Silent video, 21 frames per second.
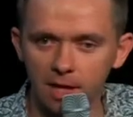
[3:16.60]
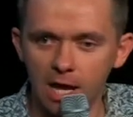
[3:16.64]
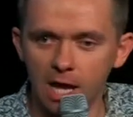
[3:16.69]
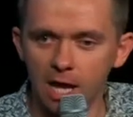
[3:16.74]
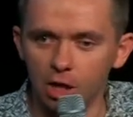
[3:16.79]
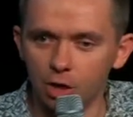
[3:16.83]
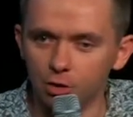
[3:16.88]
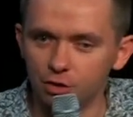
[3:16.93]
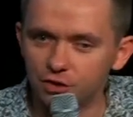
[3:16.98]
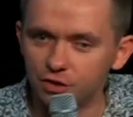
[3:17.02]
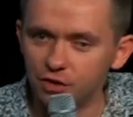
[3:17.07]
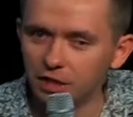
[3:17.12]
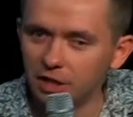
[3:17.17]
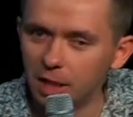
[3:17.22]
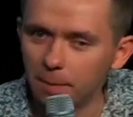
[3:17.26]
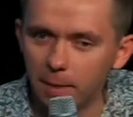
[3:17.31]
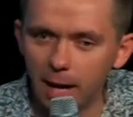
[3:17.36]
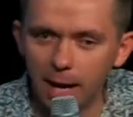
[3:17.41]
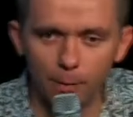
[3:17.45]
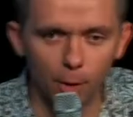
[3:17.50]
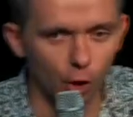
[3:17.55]
You see in the
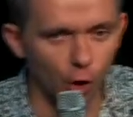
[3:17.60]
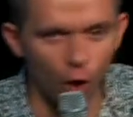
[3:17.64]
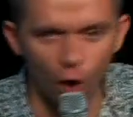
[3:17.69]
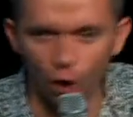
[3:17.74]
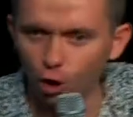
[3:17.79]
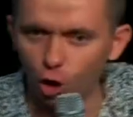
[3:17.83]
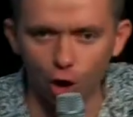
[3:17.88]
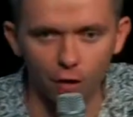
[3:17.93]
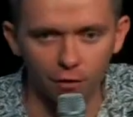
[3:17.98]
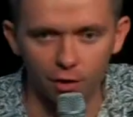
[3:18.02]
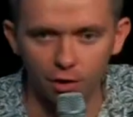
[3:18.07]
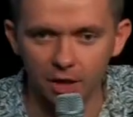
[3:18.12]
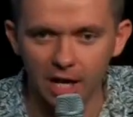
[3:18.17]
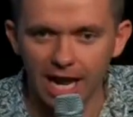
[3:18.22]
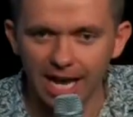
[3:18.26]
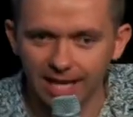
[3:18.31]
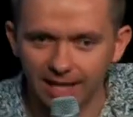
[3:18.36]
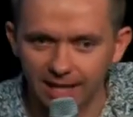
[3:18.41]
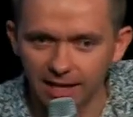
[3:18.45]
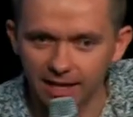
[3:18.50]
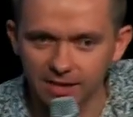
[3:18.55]
Bible all over
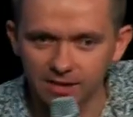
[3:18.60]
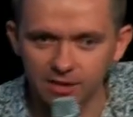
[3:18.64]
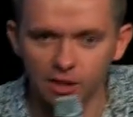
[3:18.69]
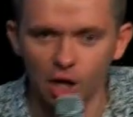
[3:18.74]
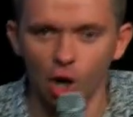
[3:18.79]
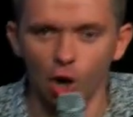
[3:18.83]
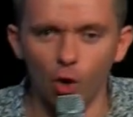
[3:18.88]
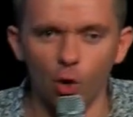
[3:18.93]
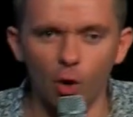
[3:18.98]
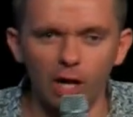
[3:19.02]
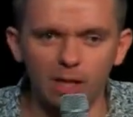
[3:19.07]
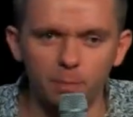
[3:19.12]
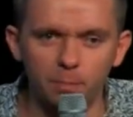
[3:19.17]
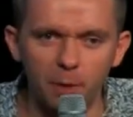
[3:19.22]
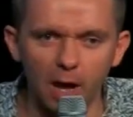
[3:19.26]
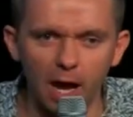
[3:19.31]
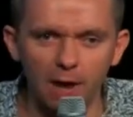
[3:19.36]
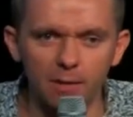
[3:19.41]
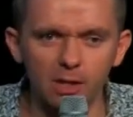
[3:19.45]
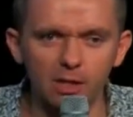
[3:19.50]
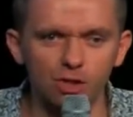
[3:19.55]
kids who had
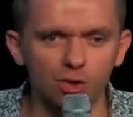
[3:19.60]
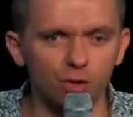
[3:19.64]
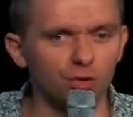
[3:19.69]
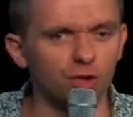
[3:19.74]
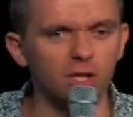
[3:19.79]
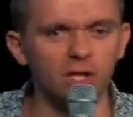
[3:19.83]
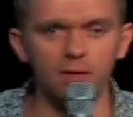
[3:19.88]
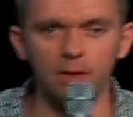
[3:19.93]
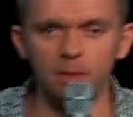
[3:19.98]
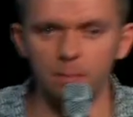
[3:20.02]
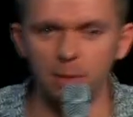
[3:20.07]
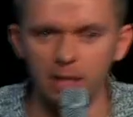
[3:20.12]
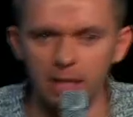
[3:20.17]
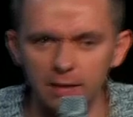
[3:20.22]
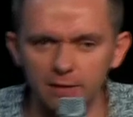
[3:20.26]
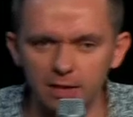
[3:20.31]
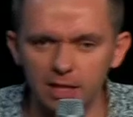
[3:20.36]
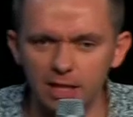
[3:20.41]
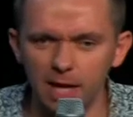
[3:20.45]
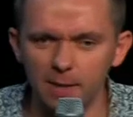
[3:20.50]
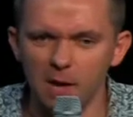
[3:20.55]
parents who didn't even
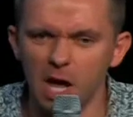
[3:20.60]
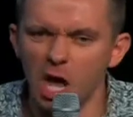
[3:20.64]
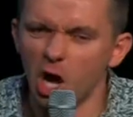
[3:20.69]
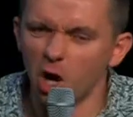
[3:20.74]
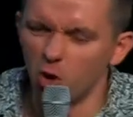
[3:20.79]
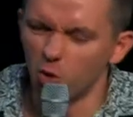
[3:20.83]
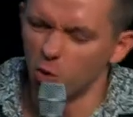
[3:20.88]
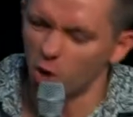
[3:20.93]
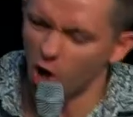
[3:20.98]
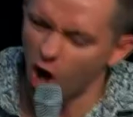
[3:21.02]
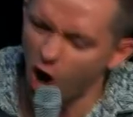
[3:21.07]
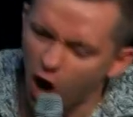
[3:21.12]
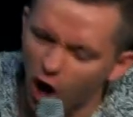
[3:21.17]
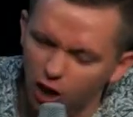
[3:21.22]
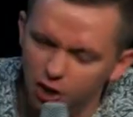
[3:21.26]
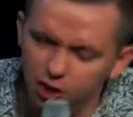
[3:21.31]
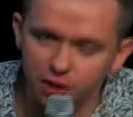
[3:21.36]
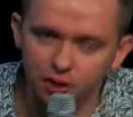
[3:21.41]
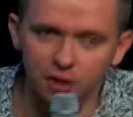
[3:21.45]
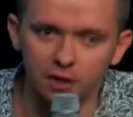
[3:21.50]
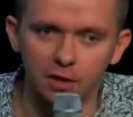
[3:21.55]
believe in them, who were
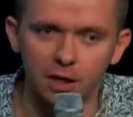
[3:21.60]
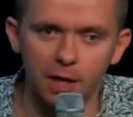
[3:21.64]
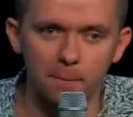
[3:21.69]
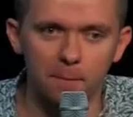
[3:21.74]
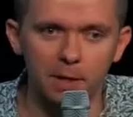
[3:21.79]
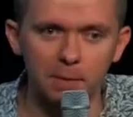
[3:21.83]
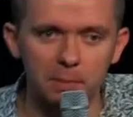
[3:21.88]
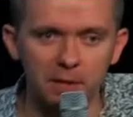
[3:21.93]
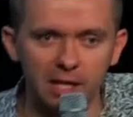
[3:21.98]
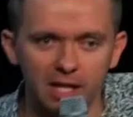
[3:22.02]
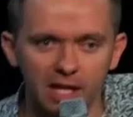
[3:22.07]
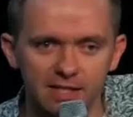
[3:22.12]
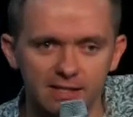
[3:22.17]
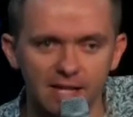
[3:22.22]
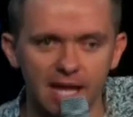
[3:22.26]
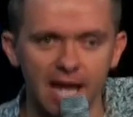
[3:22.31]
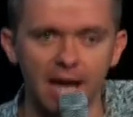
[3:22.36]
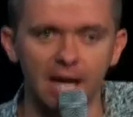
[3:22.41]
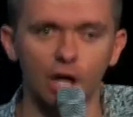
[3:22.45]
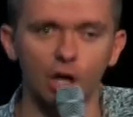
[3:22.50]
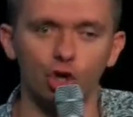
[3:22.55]
harsh on them, but because they
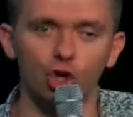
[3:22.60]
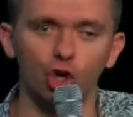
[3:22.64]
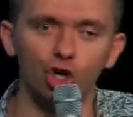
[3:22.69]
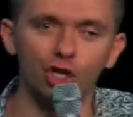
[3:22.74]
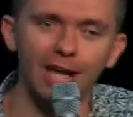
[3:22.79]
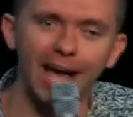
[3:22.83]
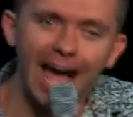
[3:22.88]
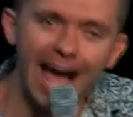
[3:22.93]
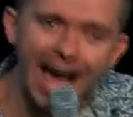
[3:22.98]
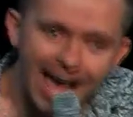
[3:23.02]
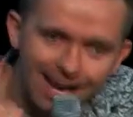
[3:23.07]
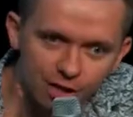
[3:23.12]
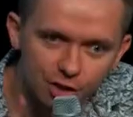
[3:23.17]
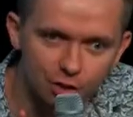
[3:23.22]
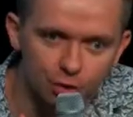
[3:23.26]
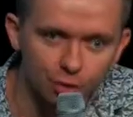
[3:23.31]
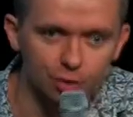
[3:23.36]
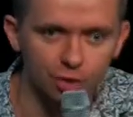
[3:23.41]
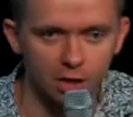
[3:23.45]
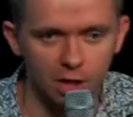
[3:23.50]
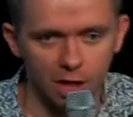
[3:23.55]
had a good
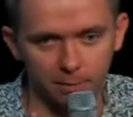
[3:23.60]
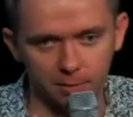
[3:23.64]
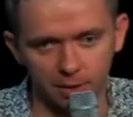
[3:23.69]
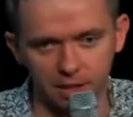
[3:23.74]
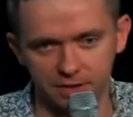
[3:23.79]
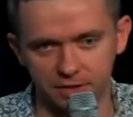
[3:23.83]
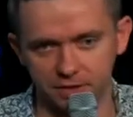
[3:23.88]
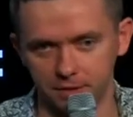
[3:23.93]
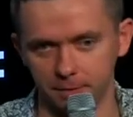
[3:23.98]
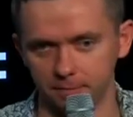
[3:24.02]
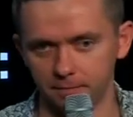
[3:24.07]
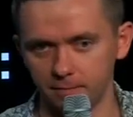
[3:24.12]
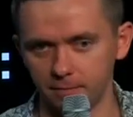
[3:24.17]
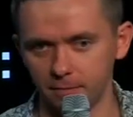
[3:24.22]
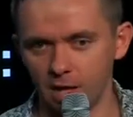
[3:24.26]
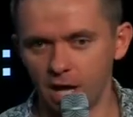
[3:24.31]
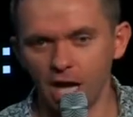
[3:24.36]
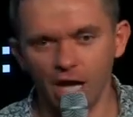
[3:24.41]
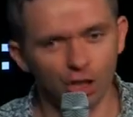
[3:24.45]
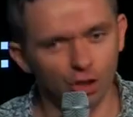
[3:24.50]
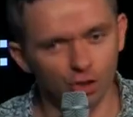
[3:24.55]
attitude, God blessed them.
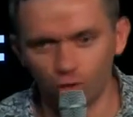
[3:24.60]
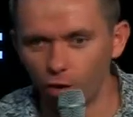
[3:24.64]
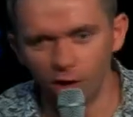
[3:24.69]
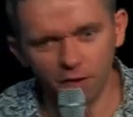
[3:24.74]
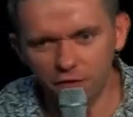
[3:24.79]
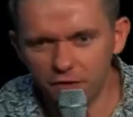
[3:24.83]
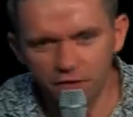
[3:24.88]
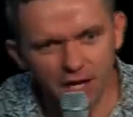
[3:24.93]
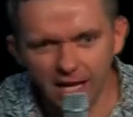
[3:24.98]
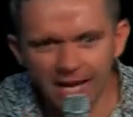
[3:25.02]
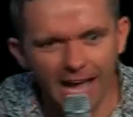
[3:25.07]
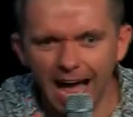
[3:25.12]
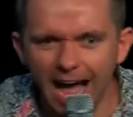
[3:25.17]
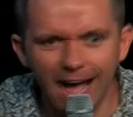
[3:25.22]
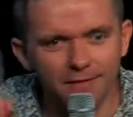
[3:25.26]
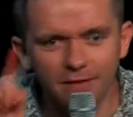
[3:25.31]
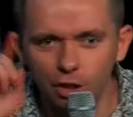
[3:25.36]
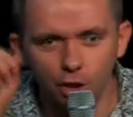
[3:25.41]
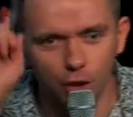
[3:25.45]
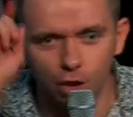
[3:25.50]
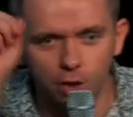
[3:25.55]
Don't think
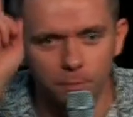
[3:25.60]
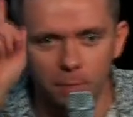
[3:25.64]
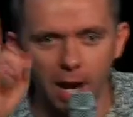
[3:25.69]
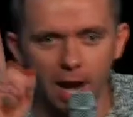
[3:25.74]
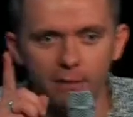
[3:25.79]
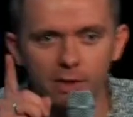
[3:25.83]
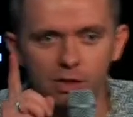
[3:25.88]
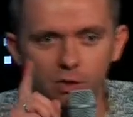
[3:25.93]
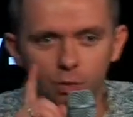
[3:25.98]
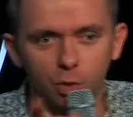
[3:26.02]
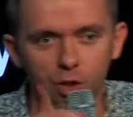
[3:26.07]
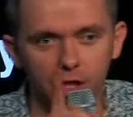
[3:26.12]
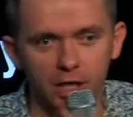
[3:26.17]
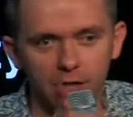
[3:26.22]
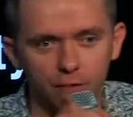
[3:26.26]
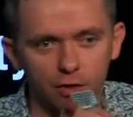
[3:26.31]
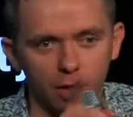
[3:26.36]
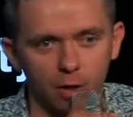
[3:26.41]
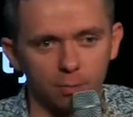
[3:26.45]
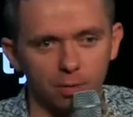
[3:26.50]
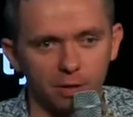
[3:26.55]
having good parents will give
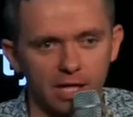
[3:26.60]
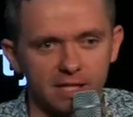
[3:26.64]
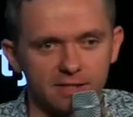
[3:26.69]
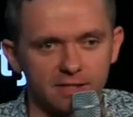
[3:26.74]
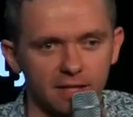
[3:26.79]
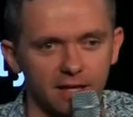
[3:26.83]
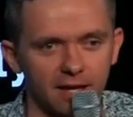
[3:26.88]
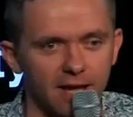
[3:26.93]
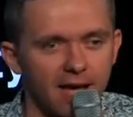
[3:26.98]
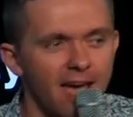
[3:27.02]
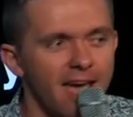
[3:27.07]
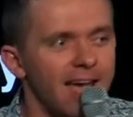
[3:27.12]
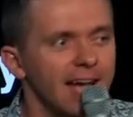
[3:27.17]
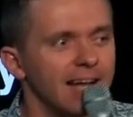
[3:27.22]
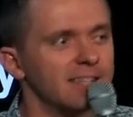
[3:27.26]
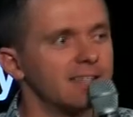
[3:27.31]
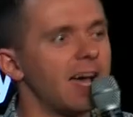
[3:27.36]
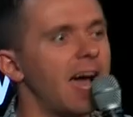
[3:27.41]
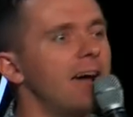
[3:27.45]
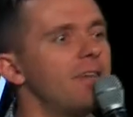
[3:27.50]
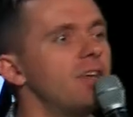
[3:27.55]
you a blessing.
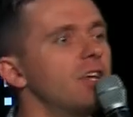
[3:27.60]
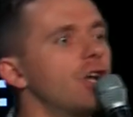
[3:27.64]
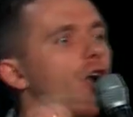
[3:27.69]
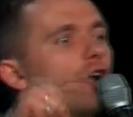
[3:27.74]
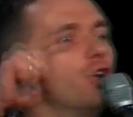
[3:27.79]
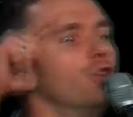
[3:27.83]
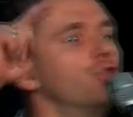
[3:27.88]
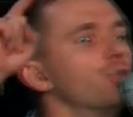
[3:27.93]
It's having a good